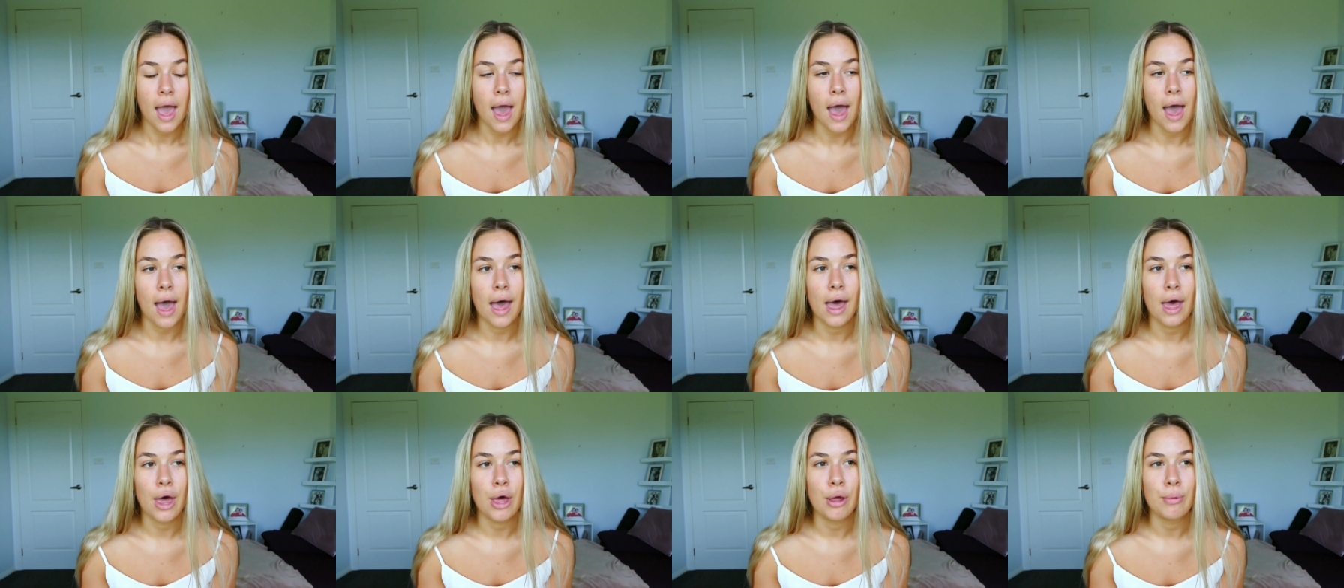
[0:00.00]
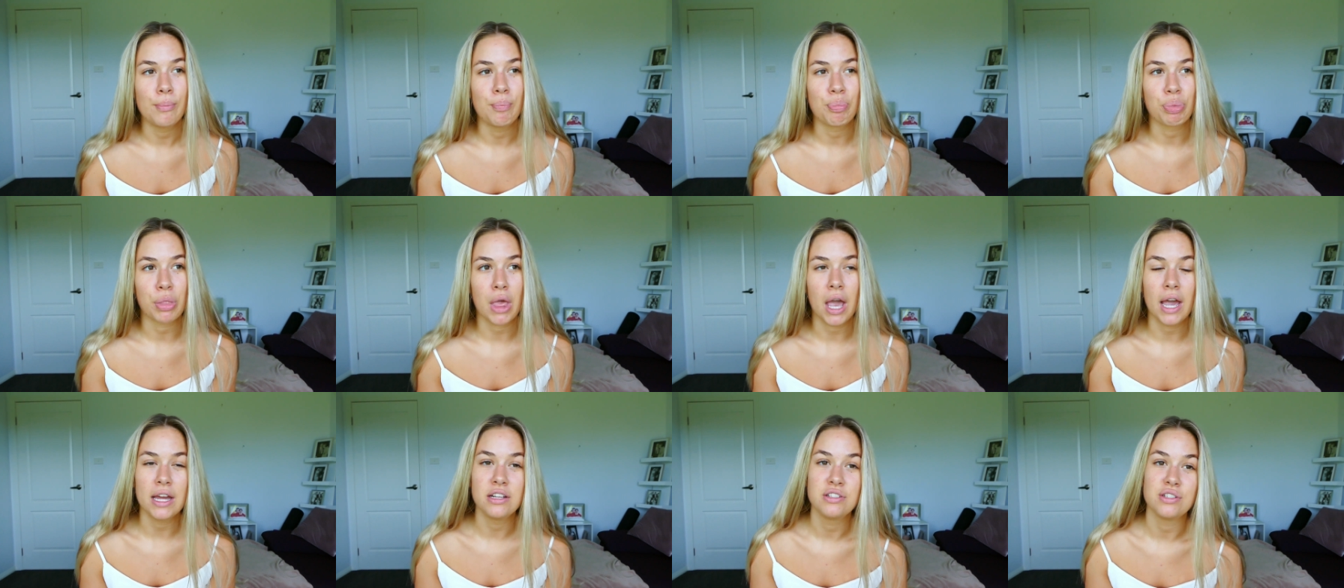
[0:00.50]

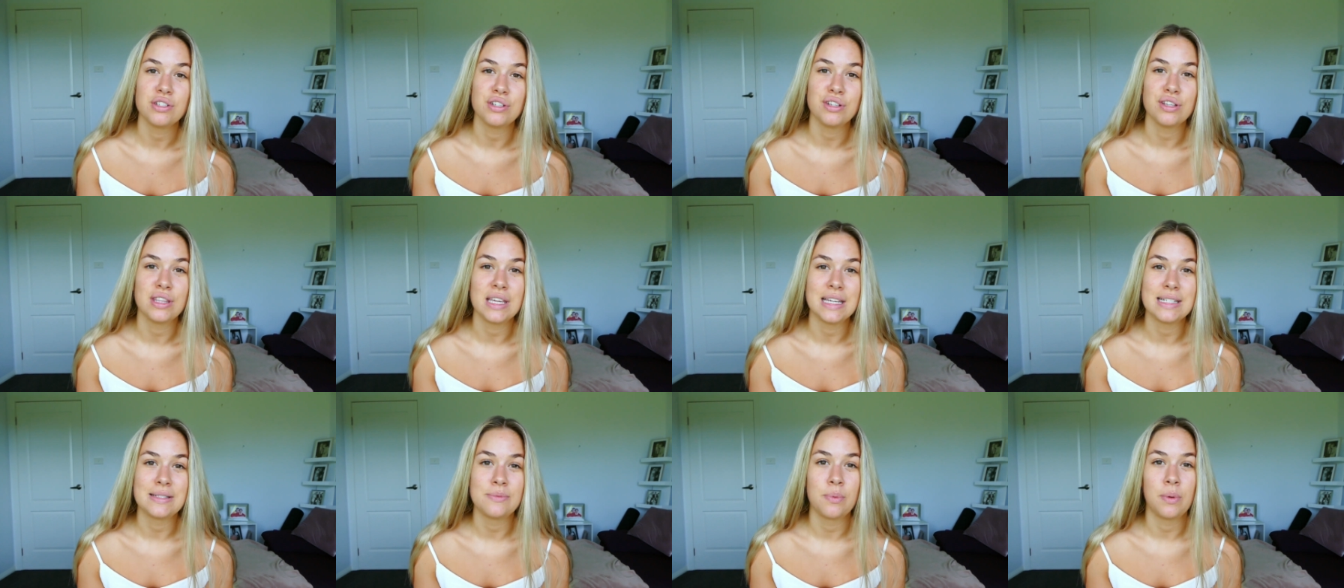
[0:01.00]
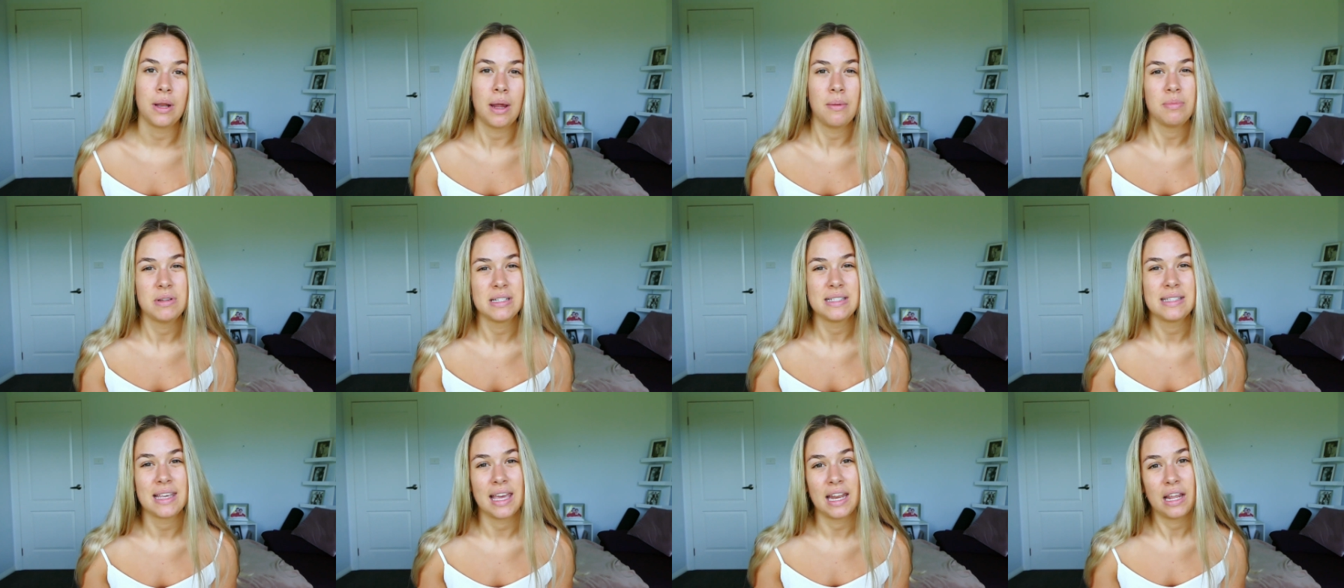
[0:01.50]
I do this when I'm
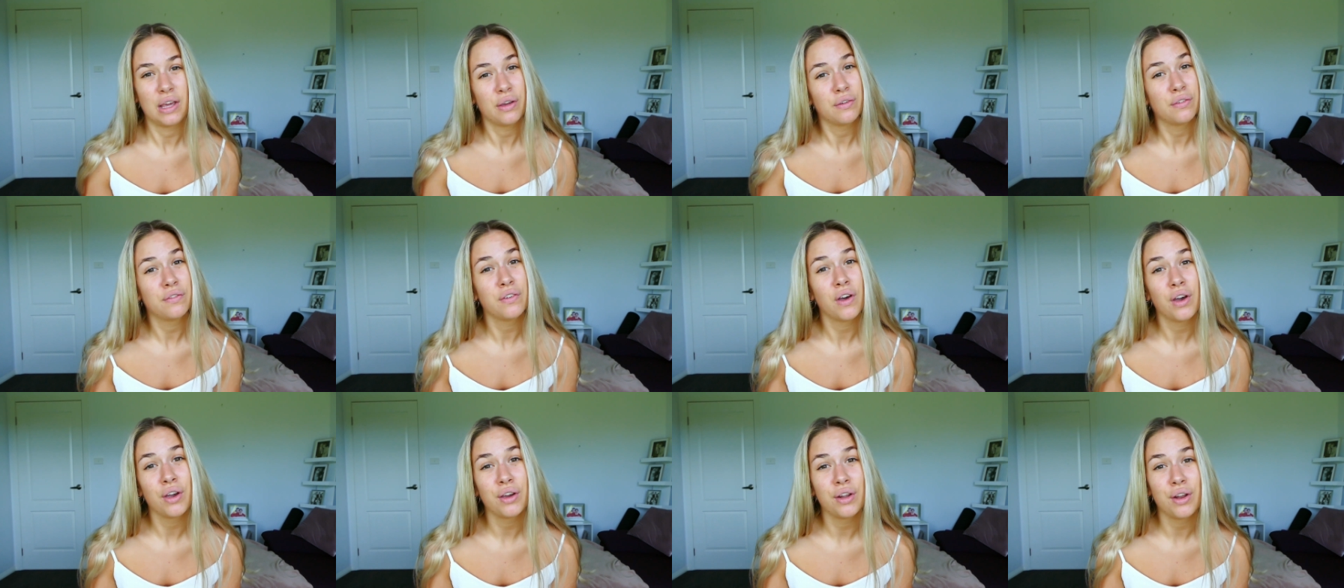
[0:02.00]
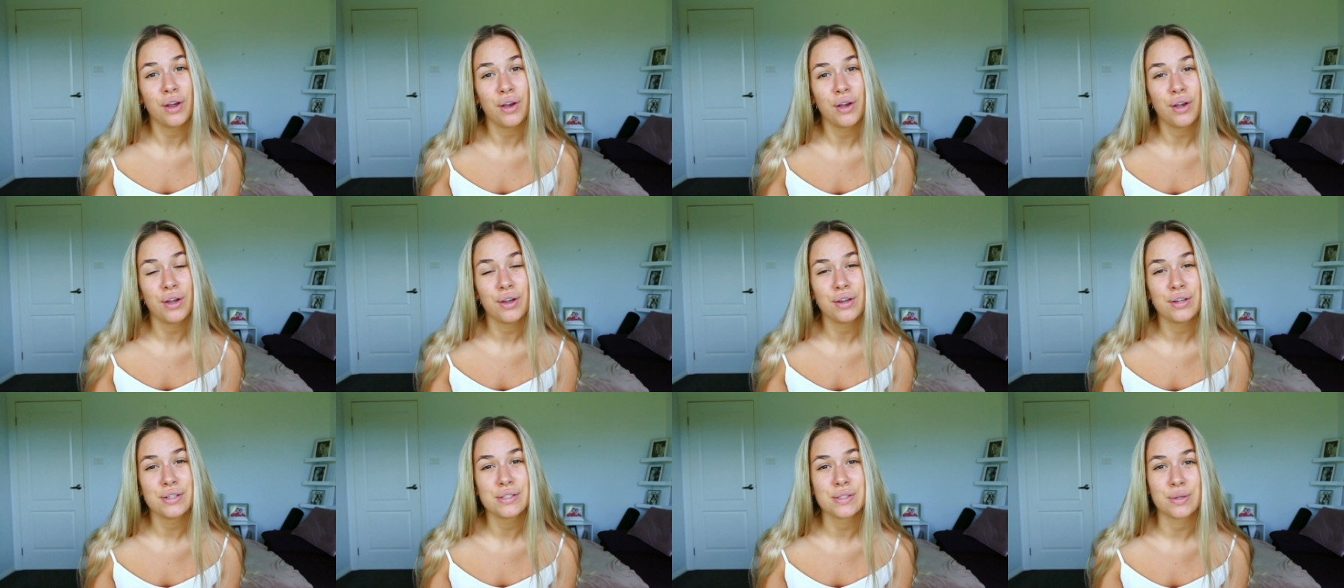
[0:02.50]
just getting
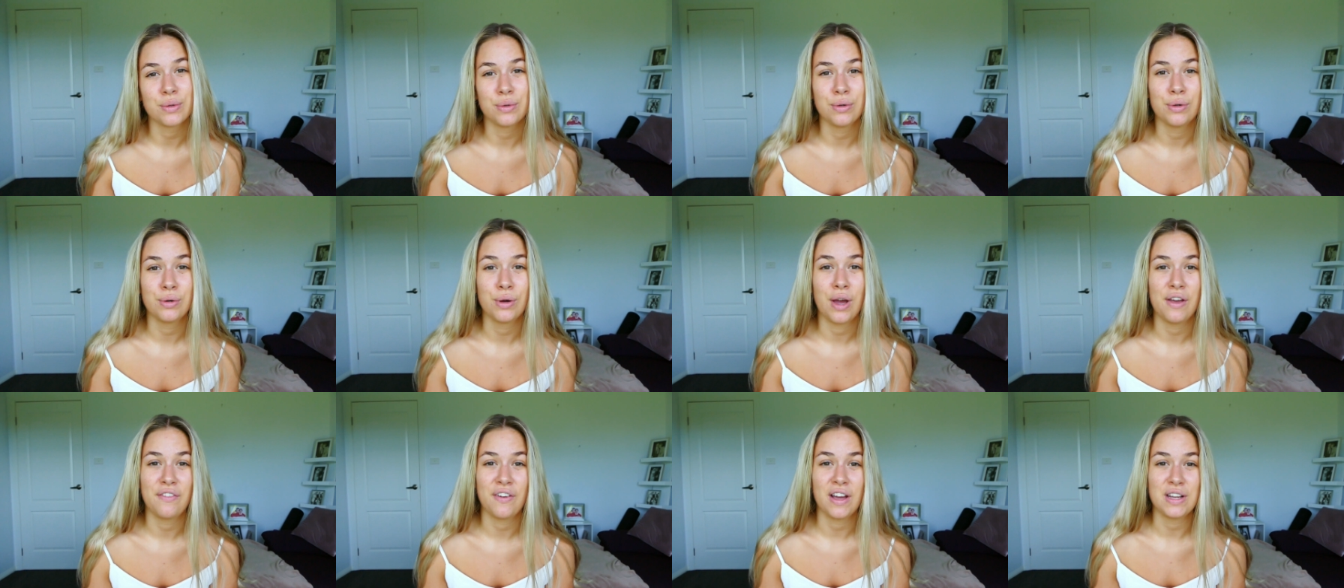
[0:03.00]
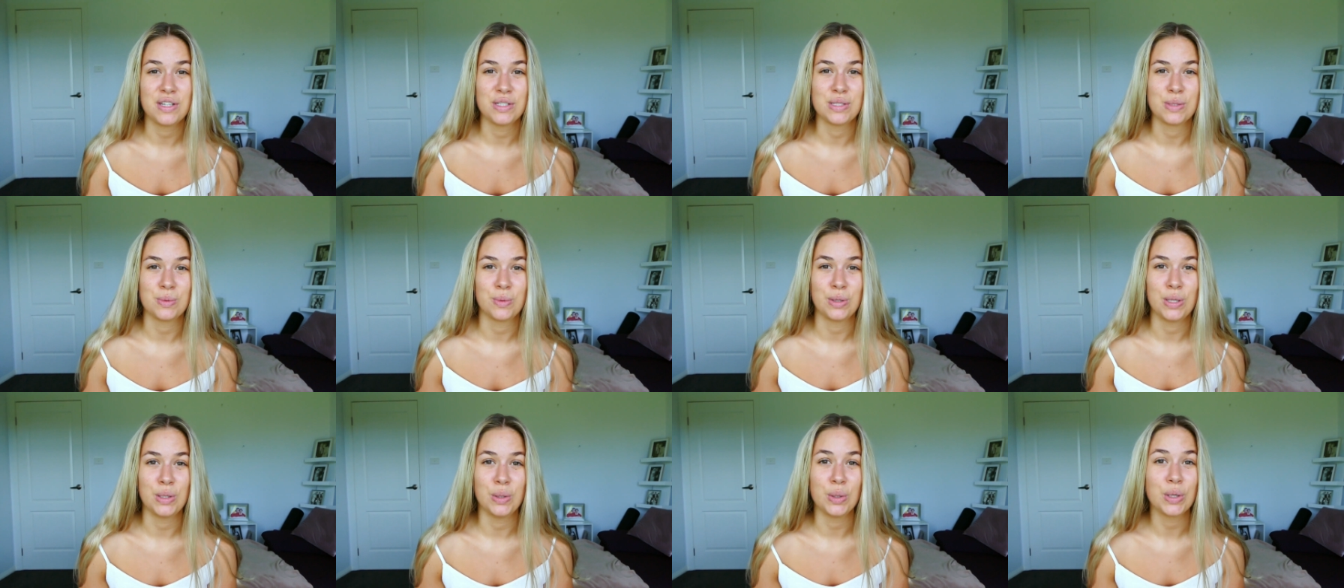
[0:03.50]
photos or if I just
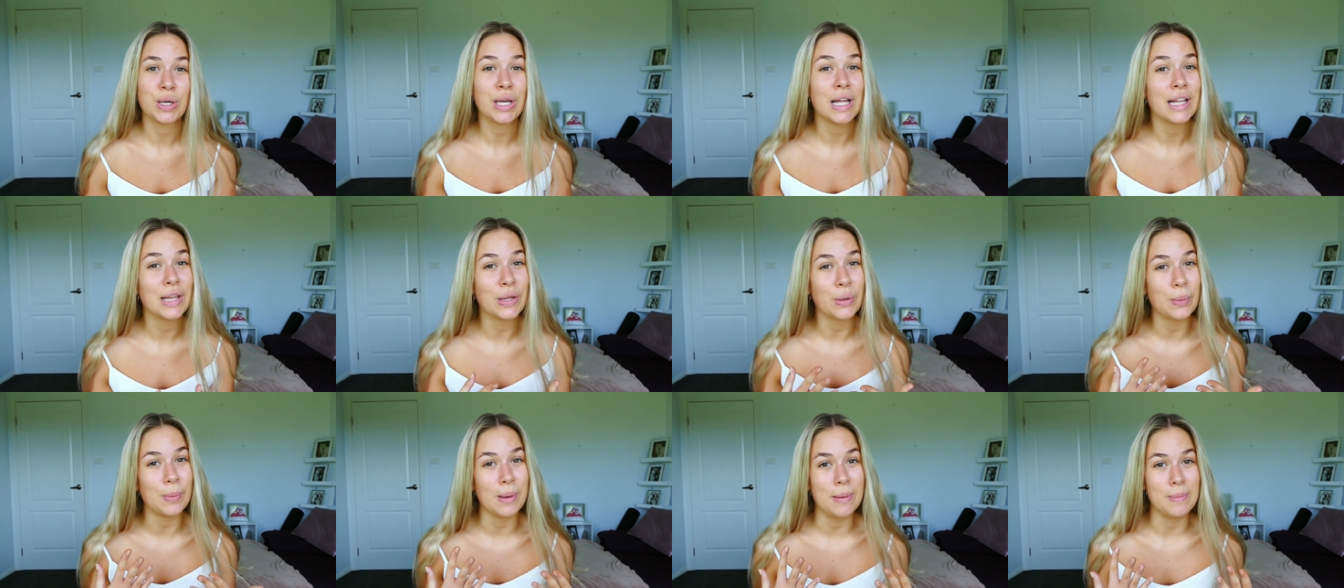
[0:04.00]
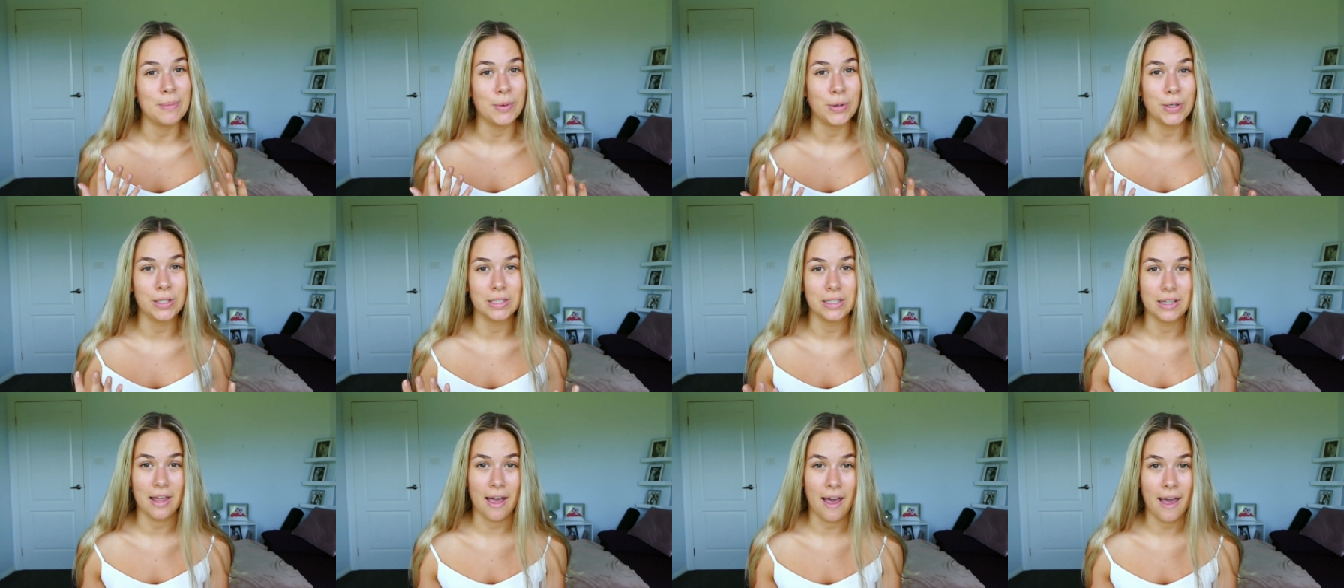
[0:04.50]
want to look a little bit more
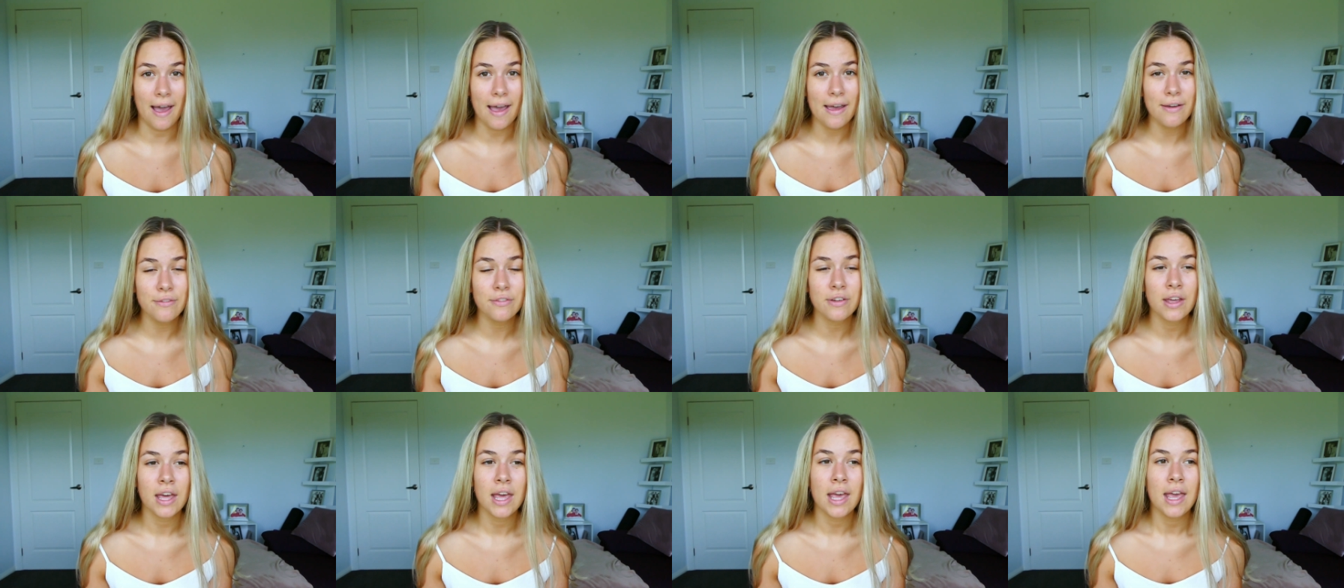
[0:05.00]
alive.